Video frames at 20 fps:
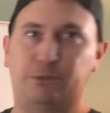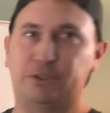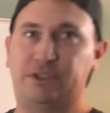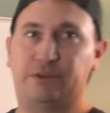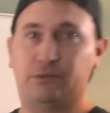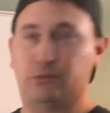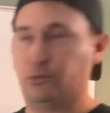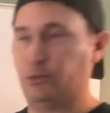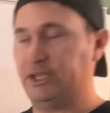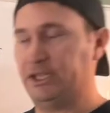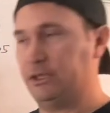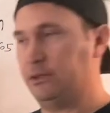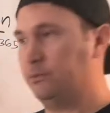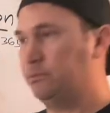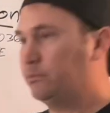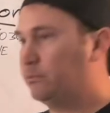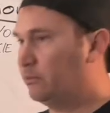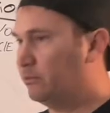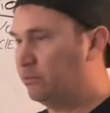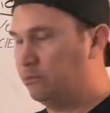
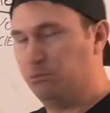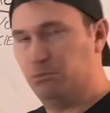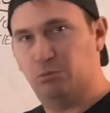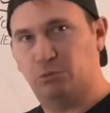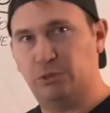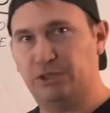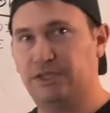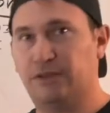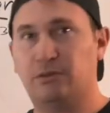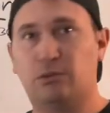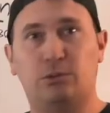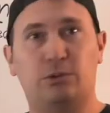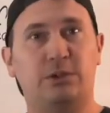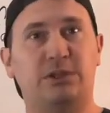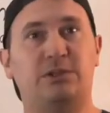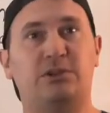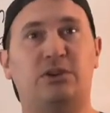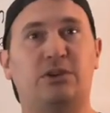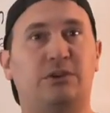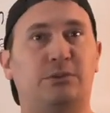whichever
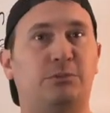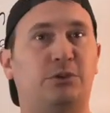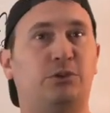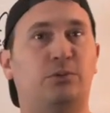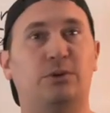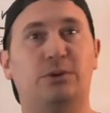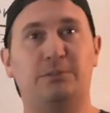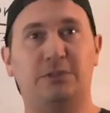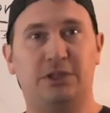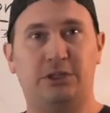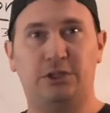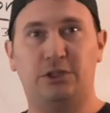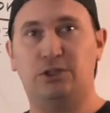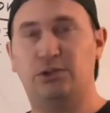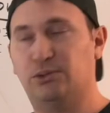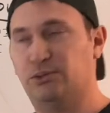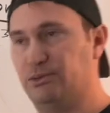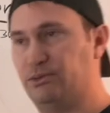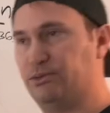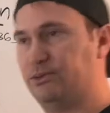one term you want me to
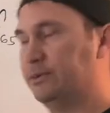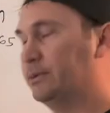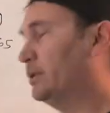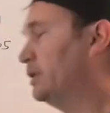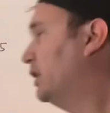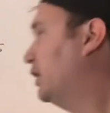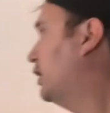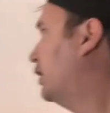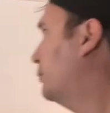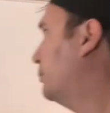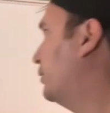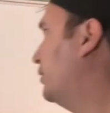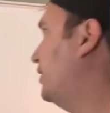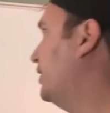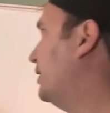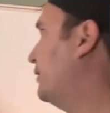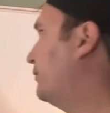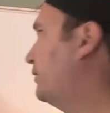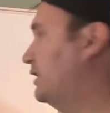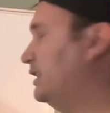use. But
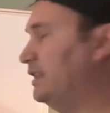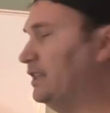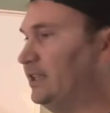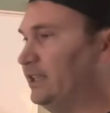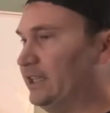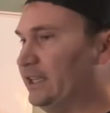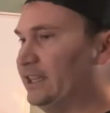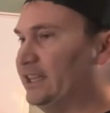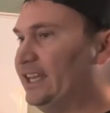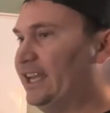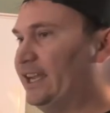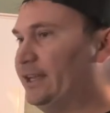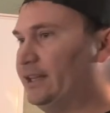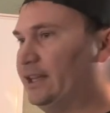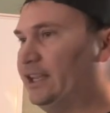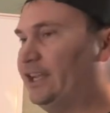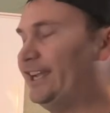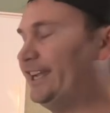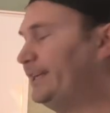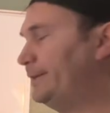think of it in that
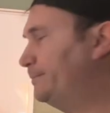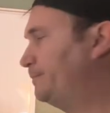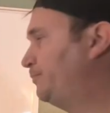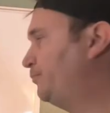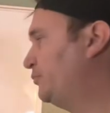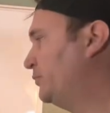light.